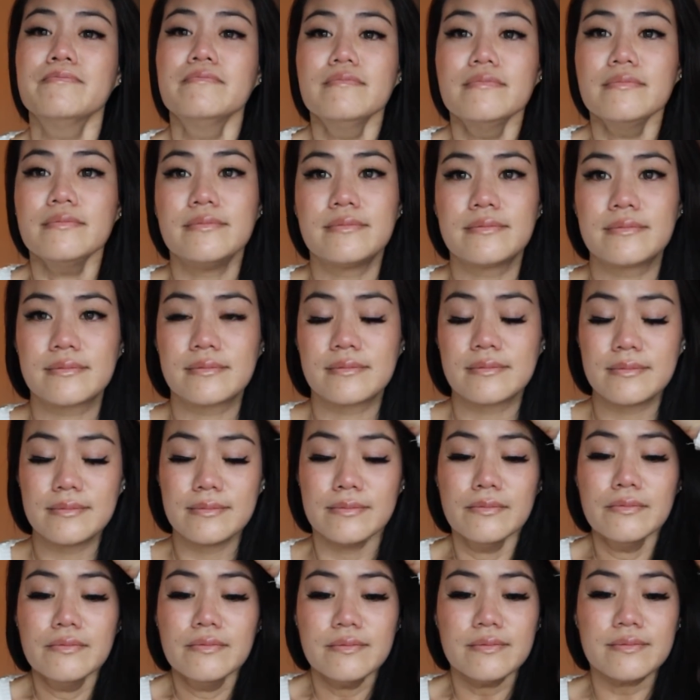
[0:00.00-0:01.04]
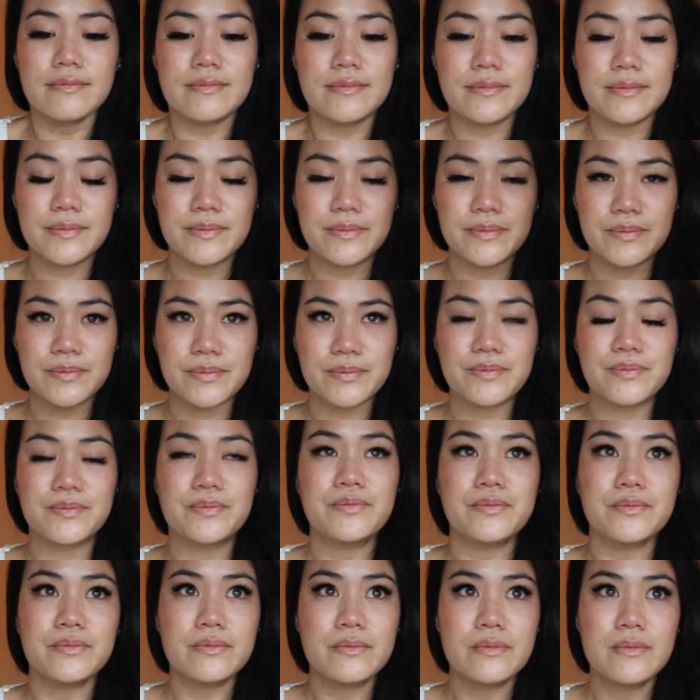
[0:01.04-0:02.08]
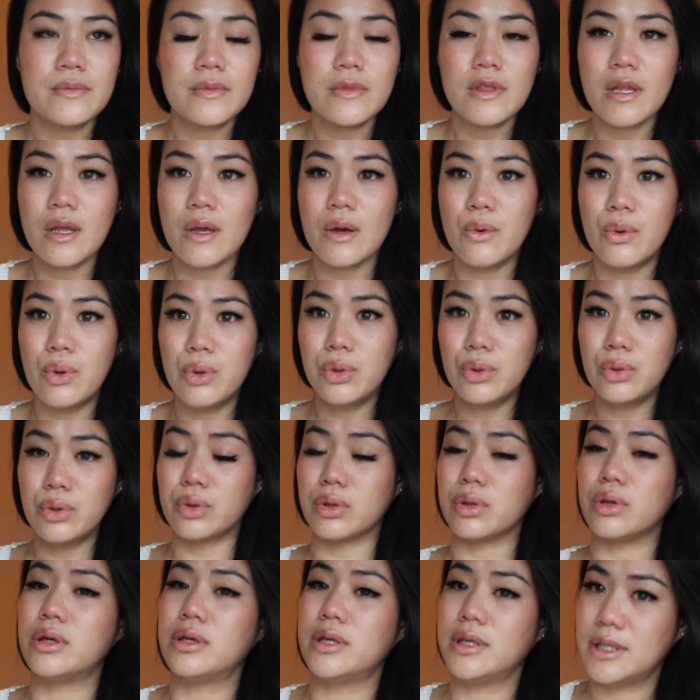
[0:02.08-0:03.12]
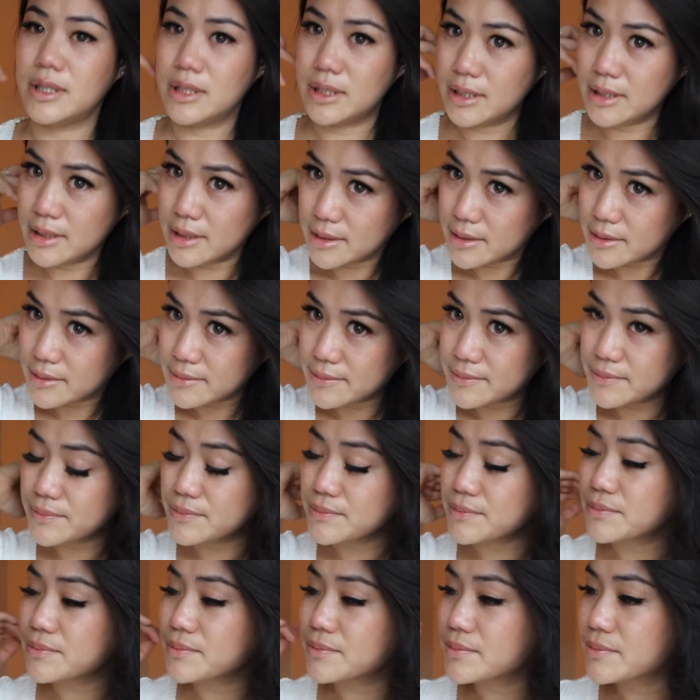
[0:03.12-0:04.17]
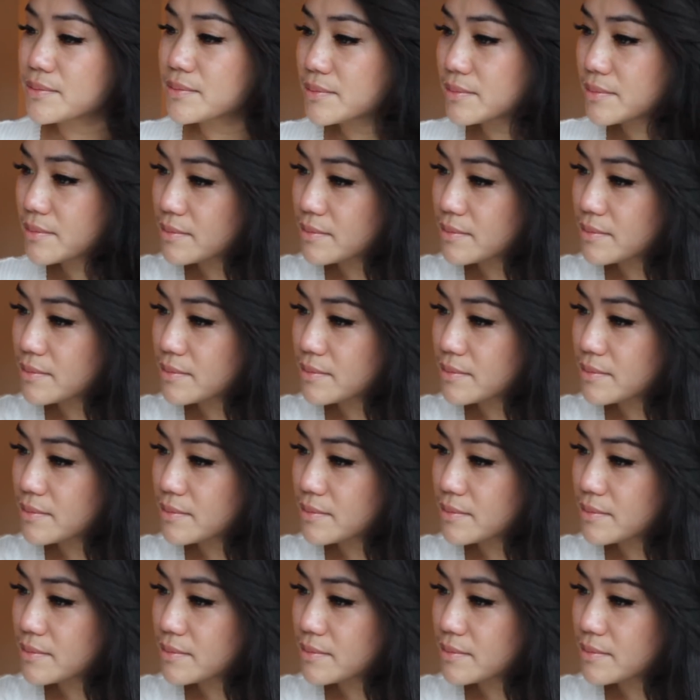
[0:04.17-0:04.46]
but helps with productivity because if you know that studying is so